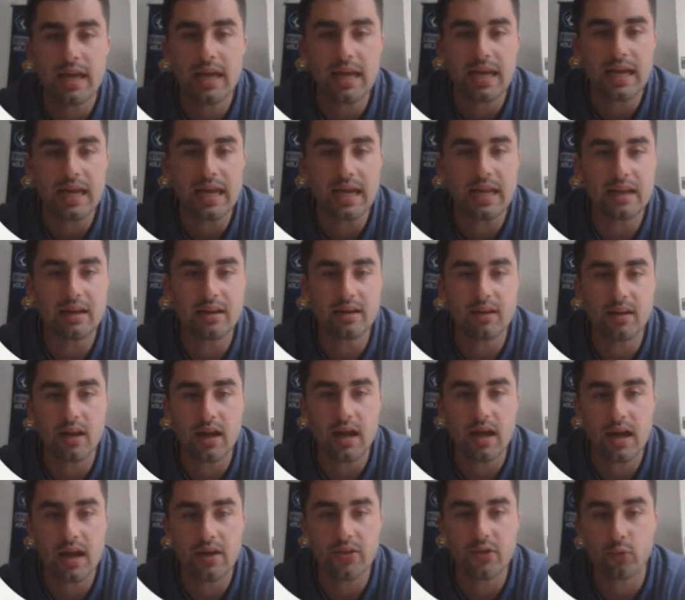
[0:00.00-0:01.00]
in
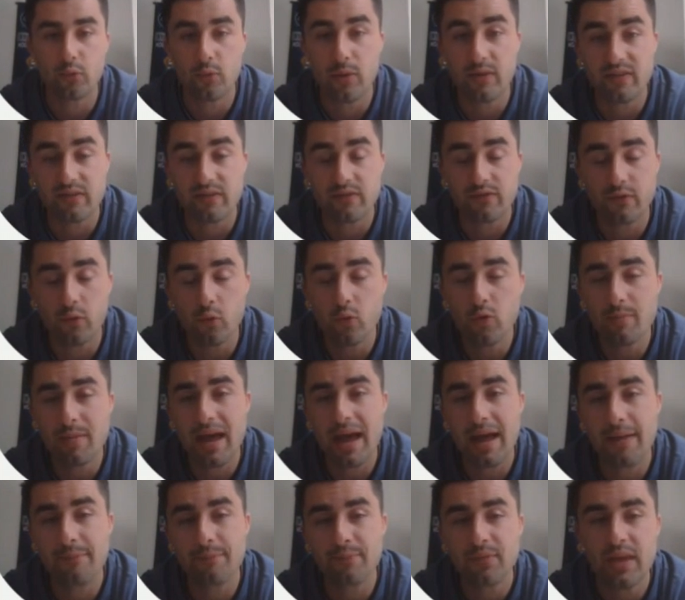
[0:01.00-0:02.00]
the Revit
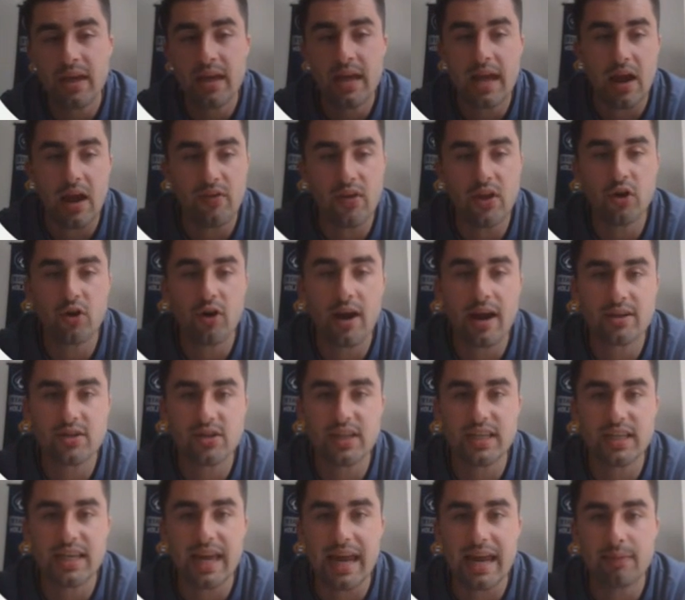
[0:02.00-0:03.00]
format, and then you're
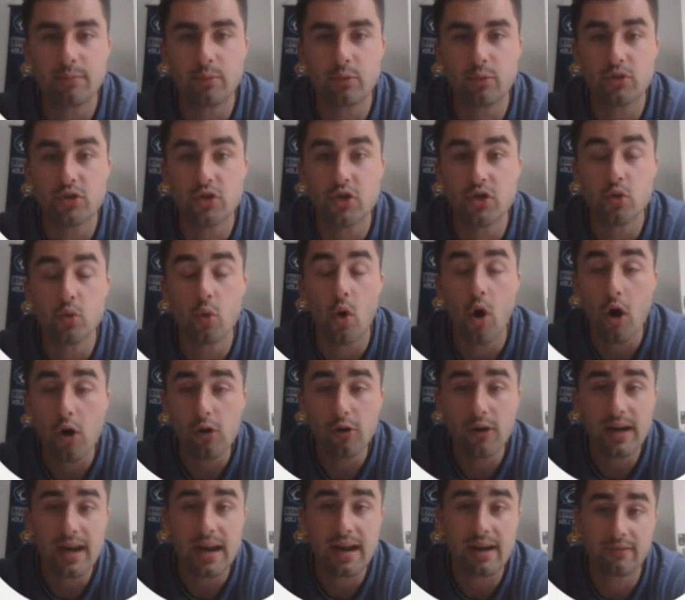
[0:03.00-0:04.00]
actually able to
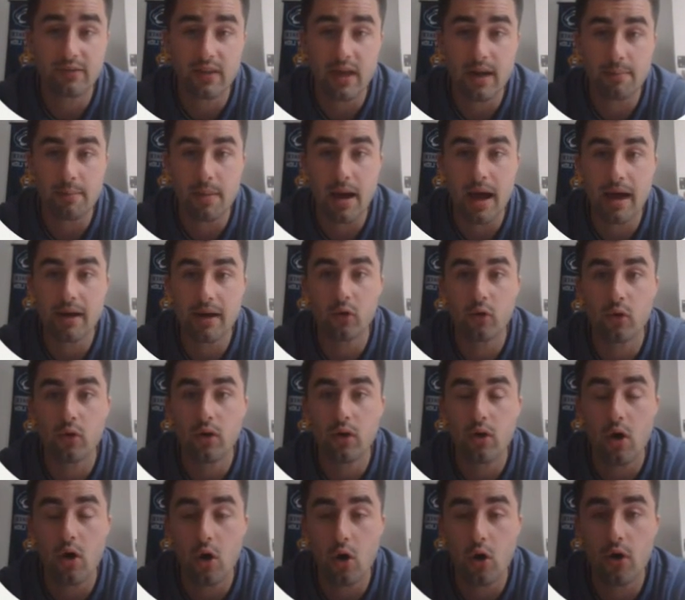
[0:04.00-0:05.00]
archive that model
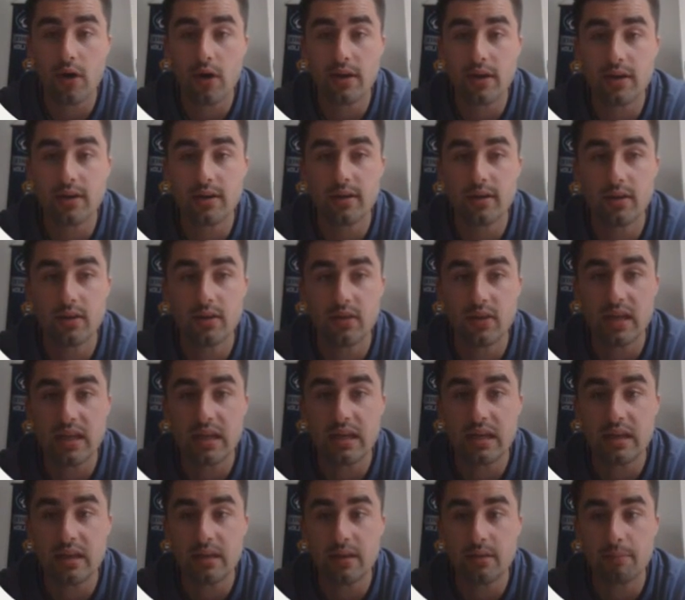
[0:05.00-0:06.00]
on
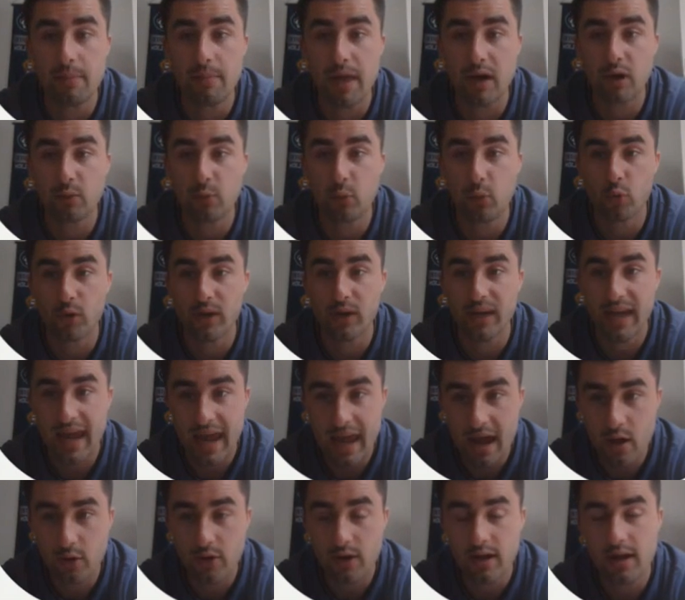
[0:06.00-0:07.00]
the Matterport
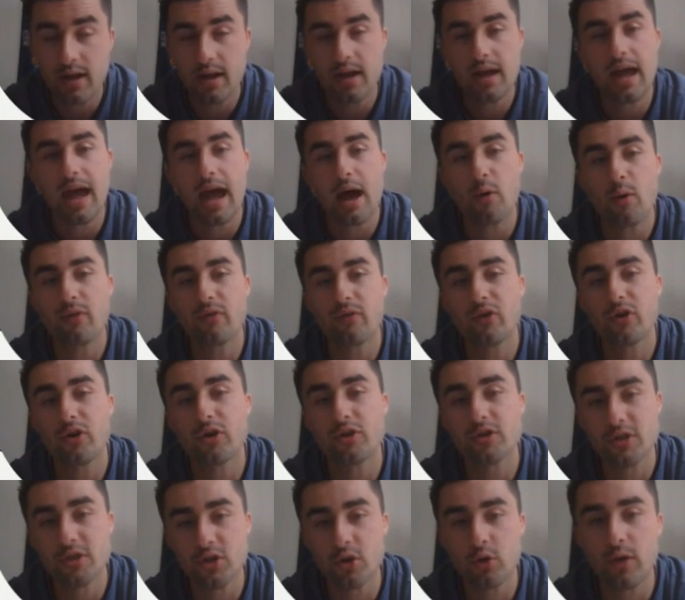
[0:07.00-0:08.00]
account. However, you're
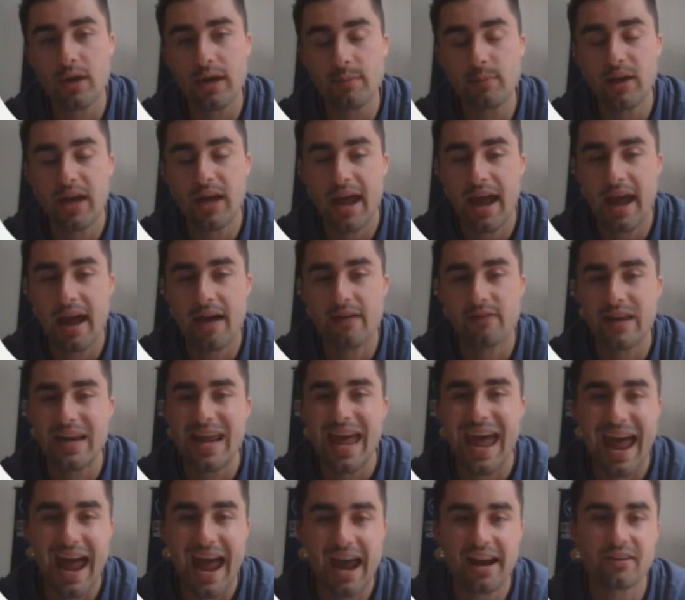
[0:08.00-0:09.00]
still able to have an
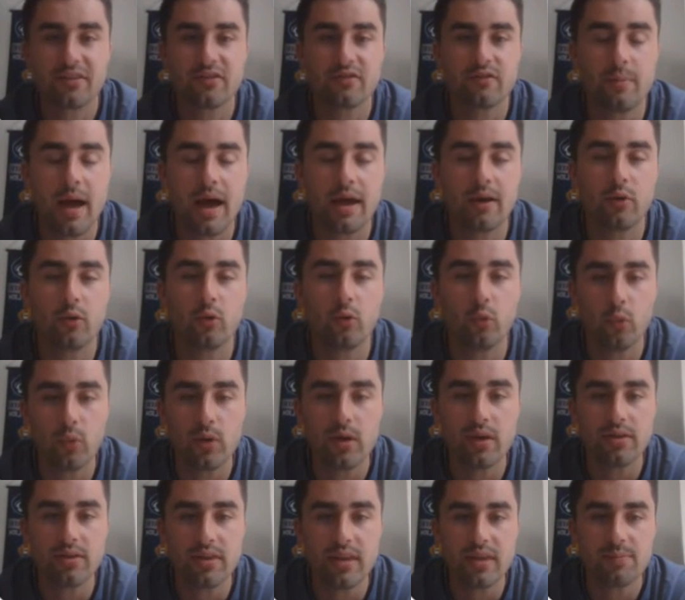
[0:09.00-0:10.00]
active model
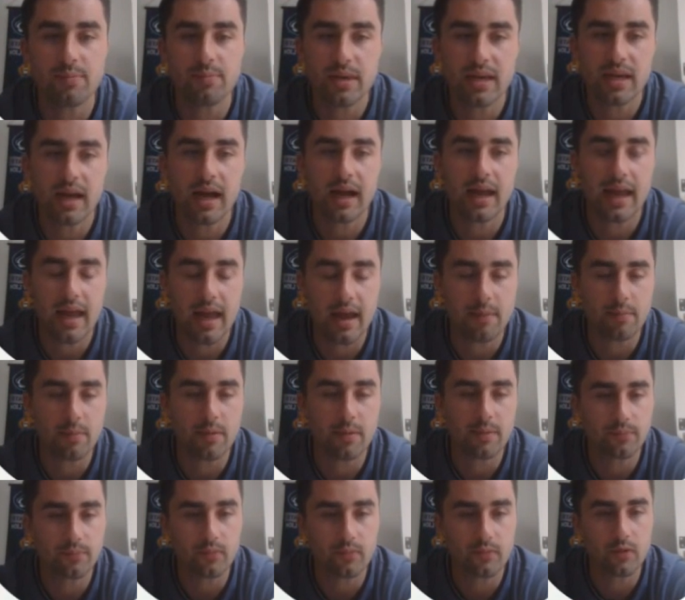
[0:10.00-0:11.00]
with the BIM,
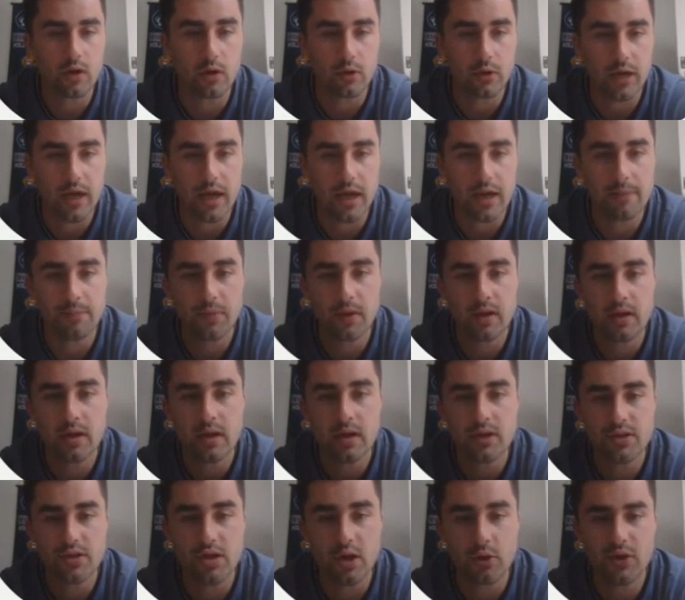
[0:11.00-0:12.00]
okay?
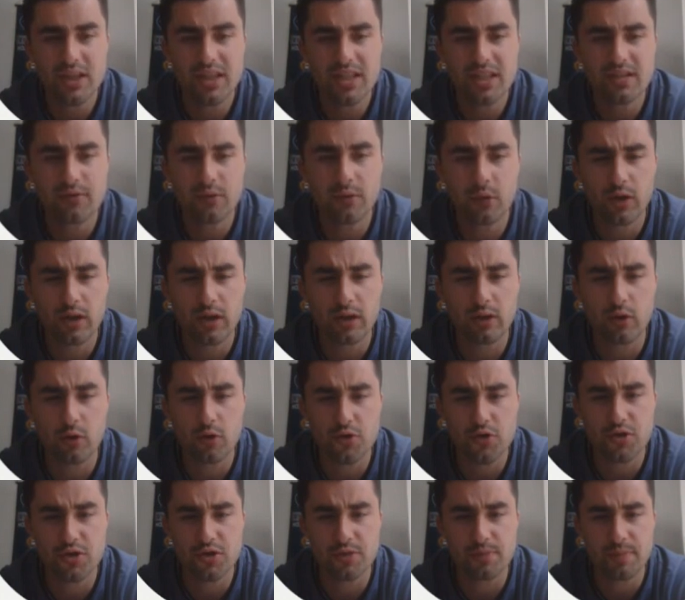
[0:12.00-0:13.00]
So this is for like
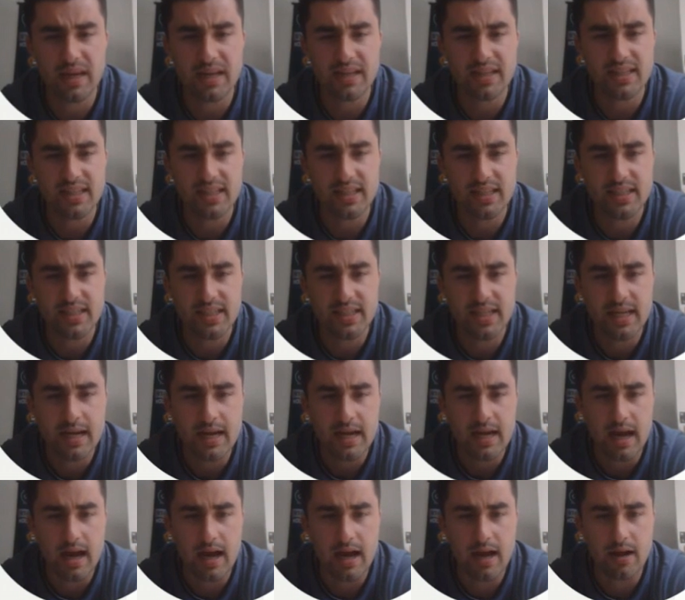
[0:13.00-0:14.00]
larger spaces.
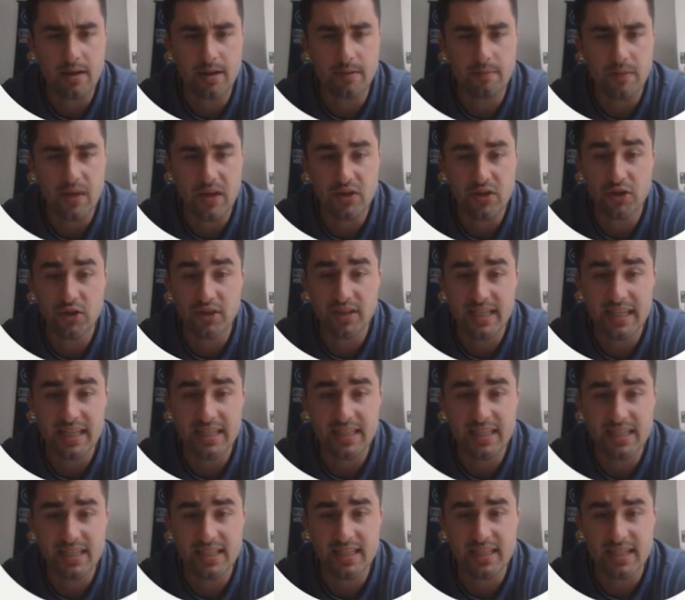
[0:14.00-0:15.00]
As you can see,
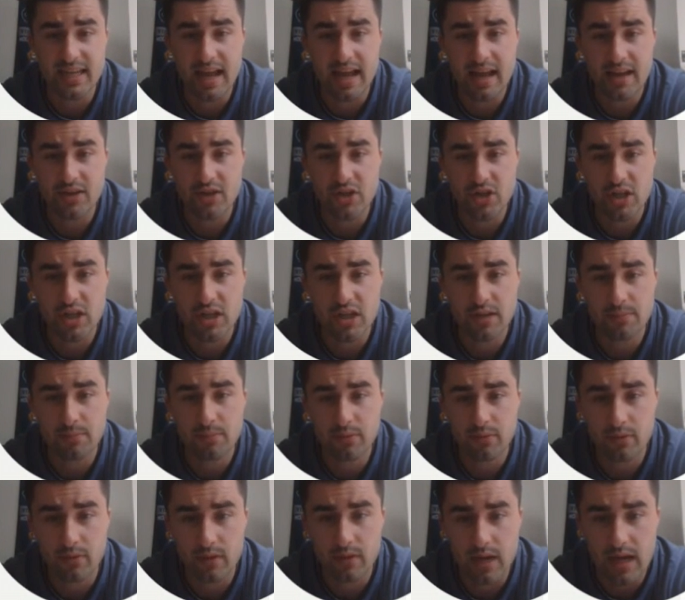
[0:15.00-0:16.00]
this is not cheap.
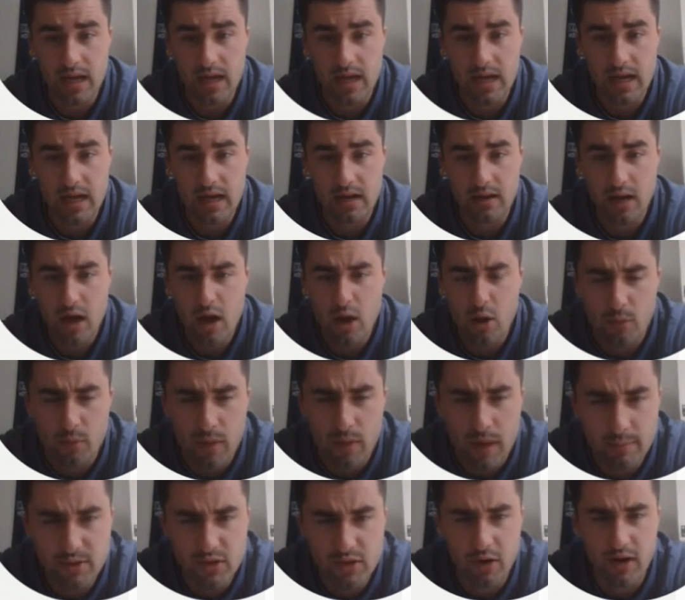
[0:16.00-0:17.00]
Oh,
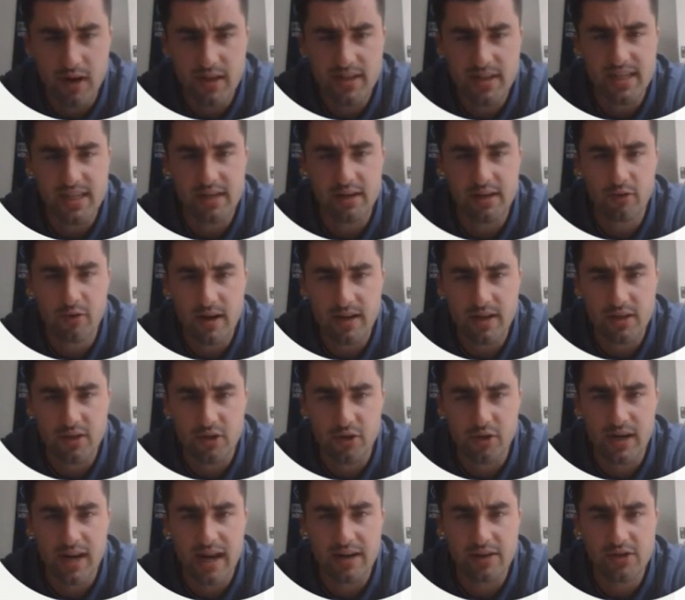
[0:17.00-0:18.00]
I'm sorry, I stand corrected.
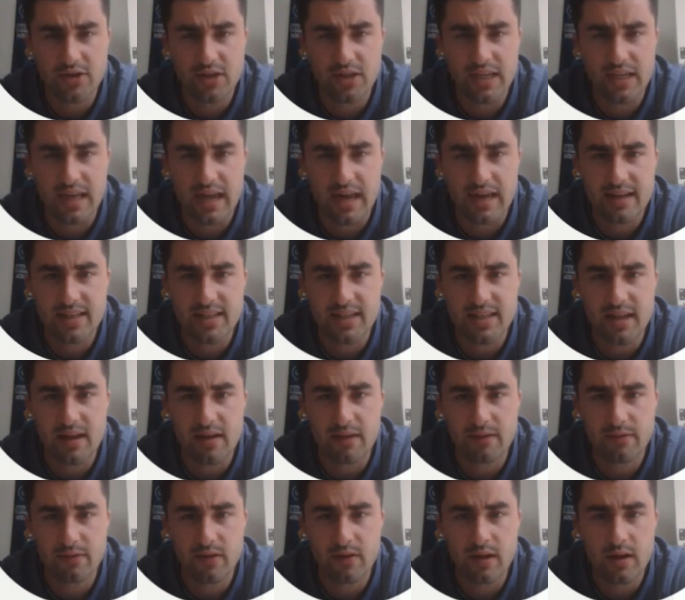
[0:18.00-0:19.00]
You can actually get
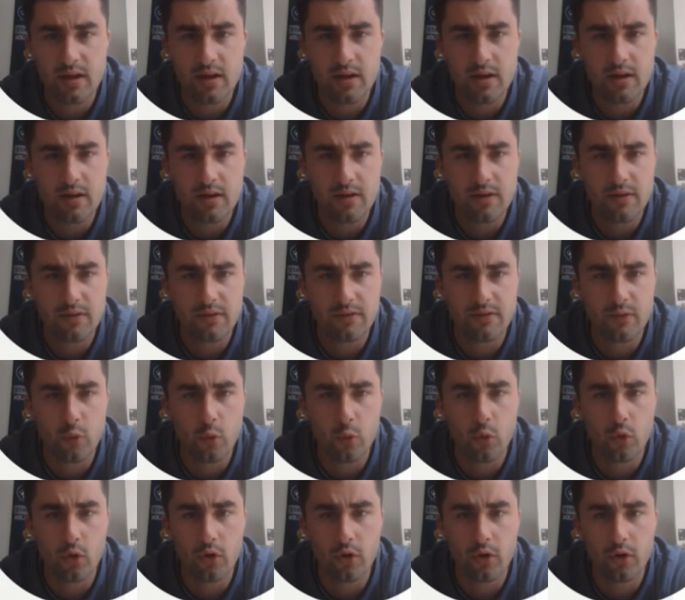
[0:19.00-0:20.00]
stuff
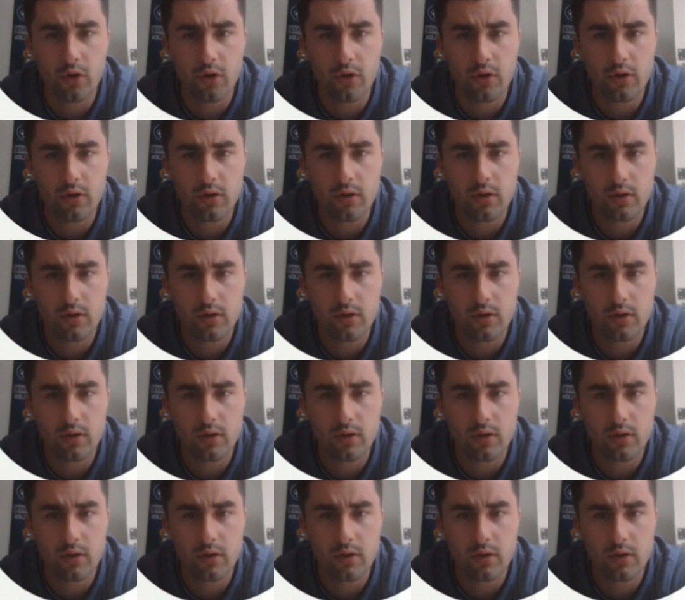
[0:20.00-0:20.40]
for